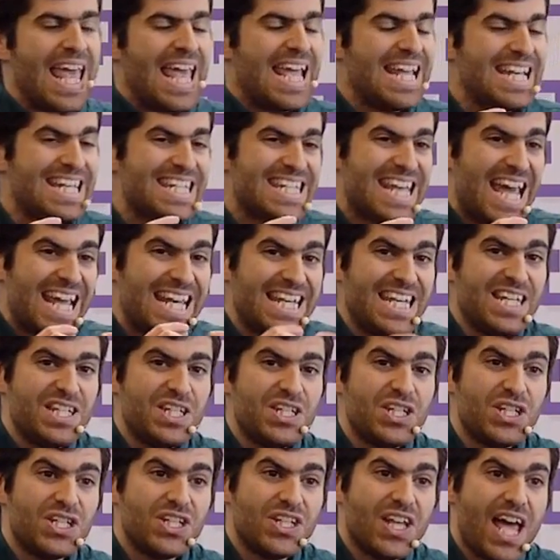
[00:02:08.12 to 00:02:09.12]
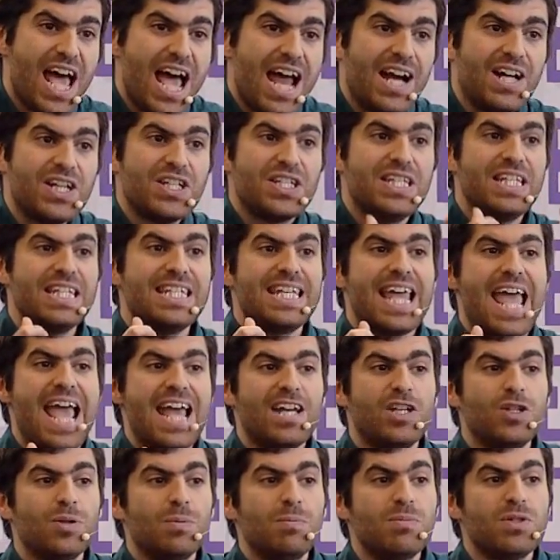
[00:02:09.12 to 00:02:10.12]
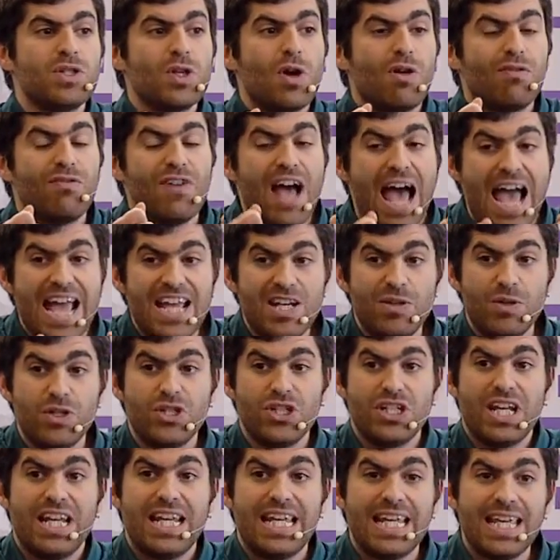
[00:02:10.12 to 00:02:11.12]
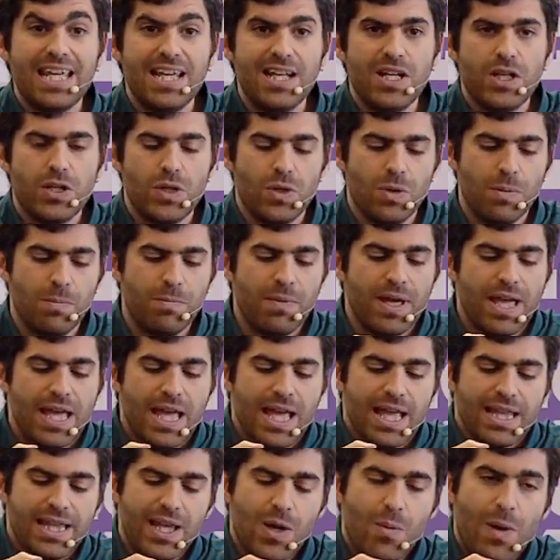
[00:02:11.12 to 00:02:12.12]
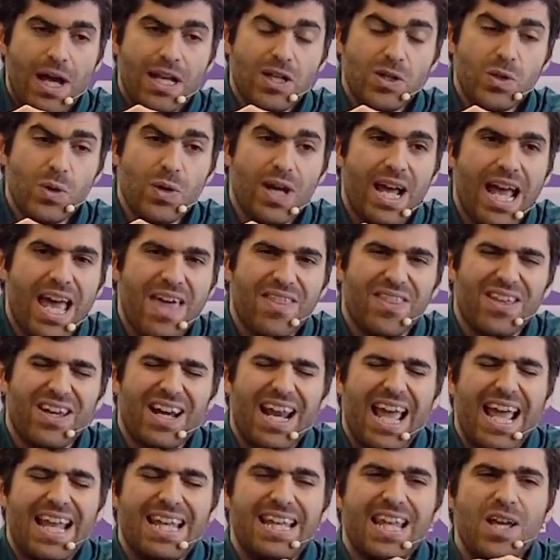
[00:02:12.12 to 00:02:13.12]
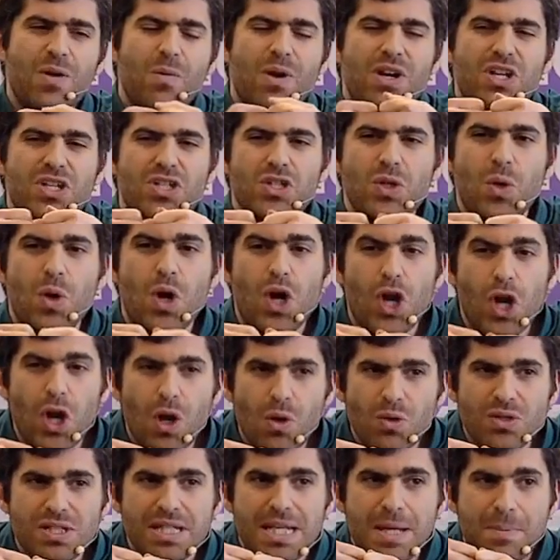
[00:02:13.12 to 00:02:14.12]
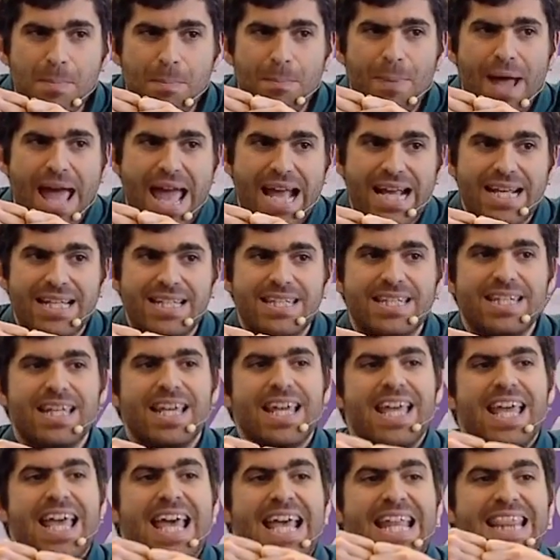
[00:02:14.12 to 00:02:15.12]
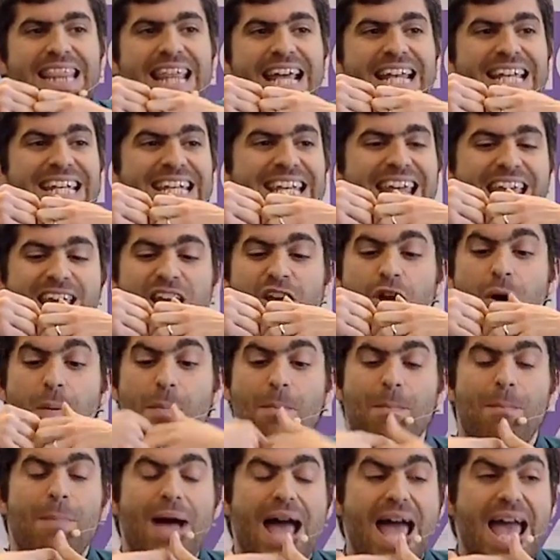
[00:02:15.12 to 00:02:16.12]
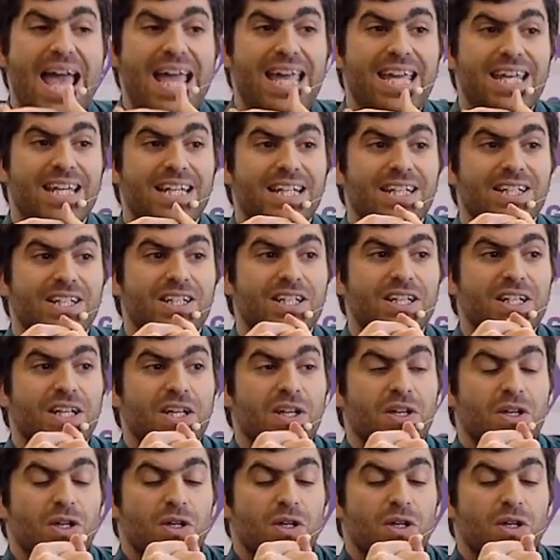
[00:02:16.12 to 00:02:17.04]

Inside these stars, these atoms of hydrogen and helium, they went together and they were so closely packed that they combined